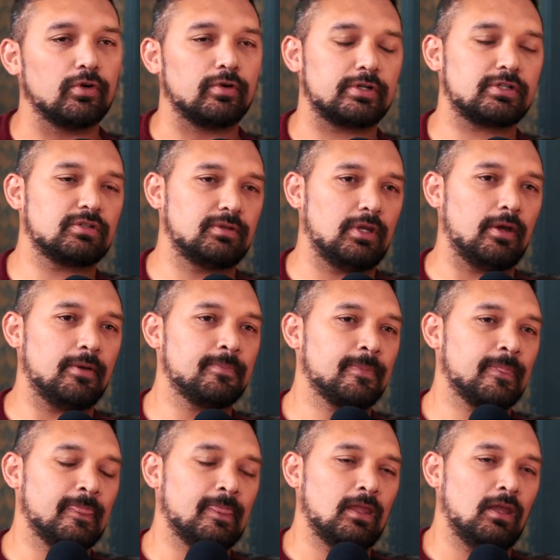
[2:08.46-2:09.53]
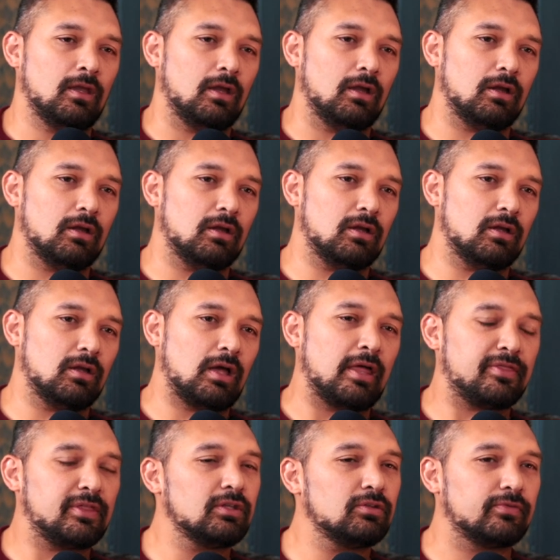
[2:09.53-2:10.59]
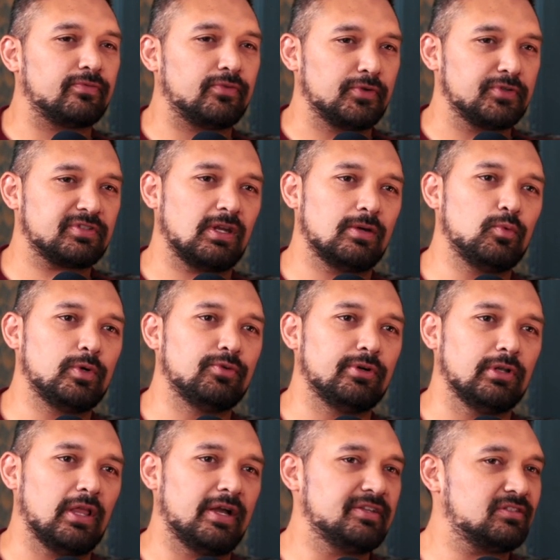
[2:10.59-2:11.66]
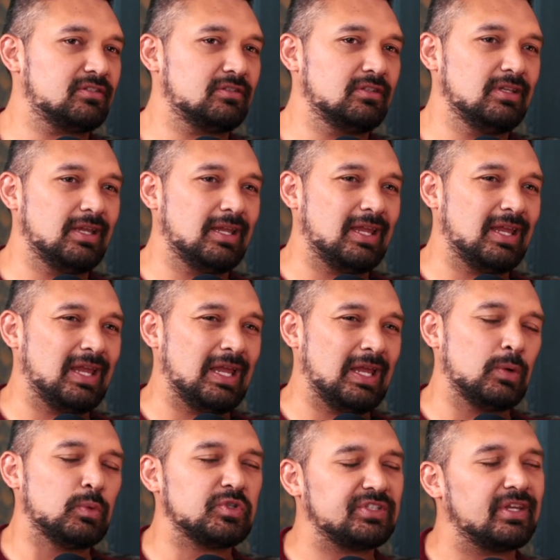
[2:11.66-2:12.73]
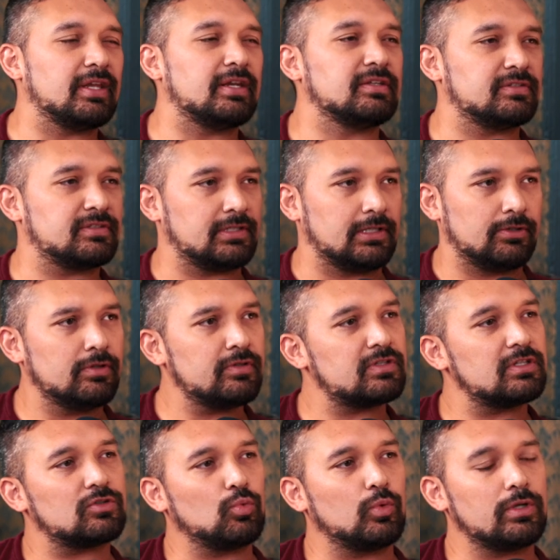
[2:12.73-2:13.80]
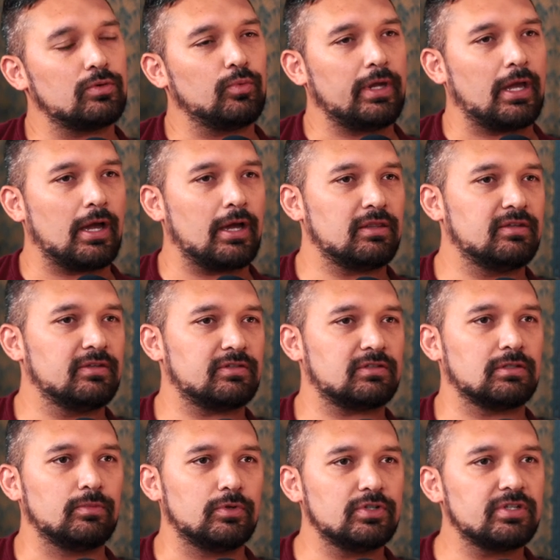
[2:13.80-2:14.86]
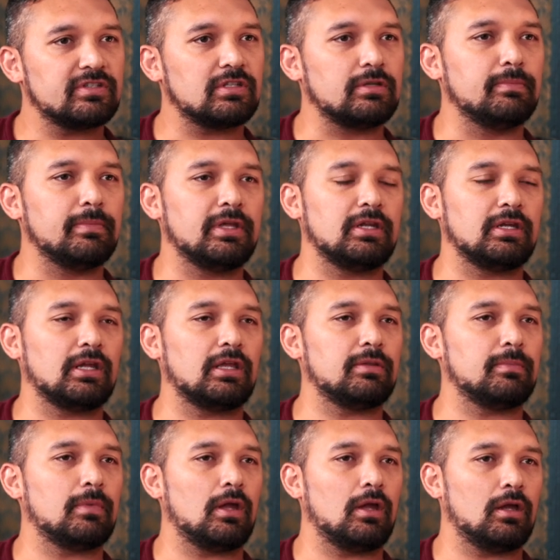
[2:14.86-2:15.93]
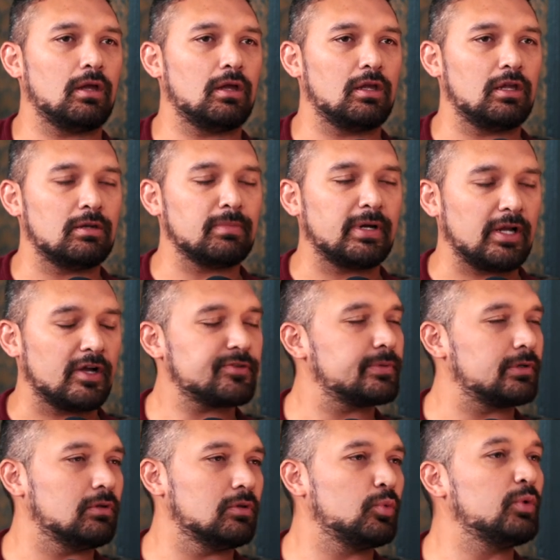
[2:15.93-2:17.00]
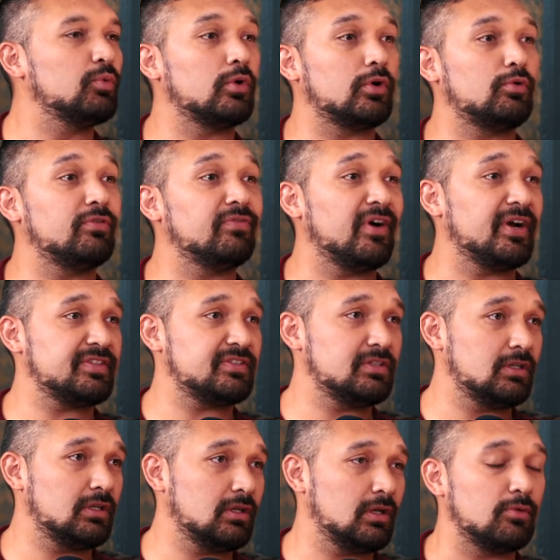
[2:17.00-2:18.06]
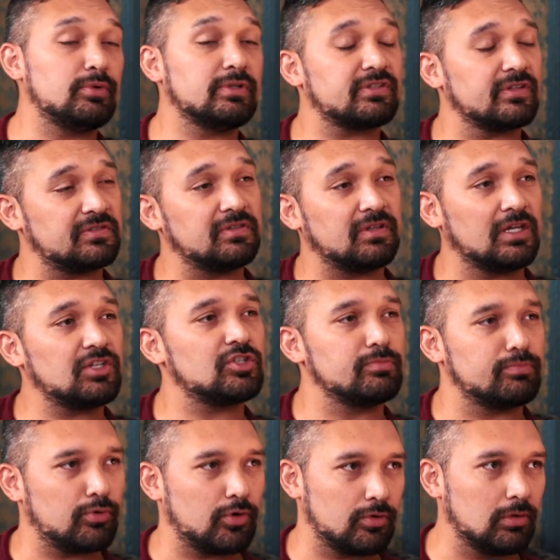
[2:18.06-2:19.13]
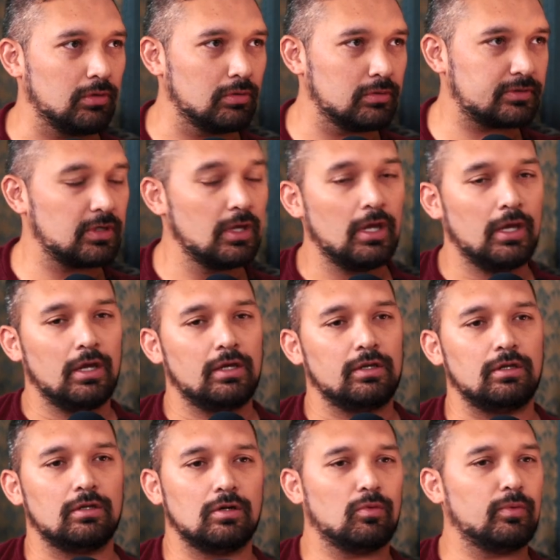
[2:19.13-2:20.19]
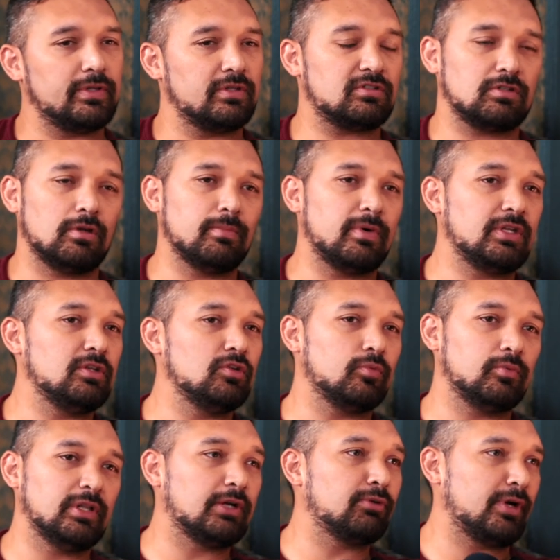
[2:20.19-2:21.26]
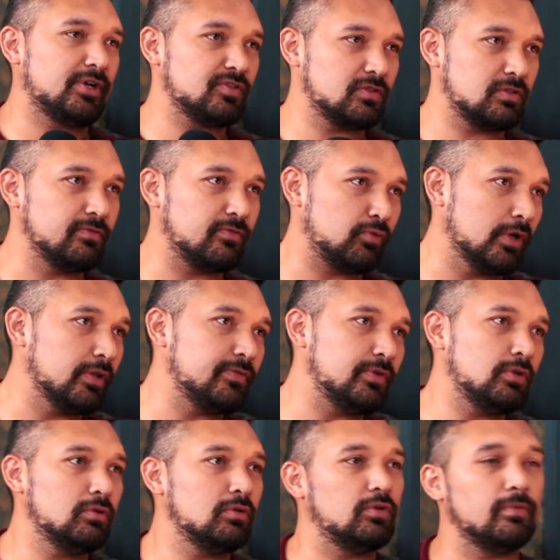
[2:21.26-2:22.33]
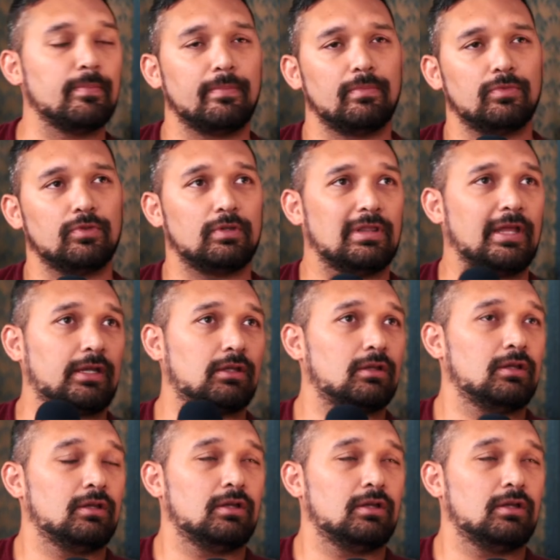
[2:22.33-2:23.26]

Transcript: course, yeah. Uh, I think the first time we realized it was getting serious is when we had this emergency meeting in uh, in my hospital. We were revising resuscitation protocols. You know, when somebody normally crashes in front of you, the, the like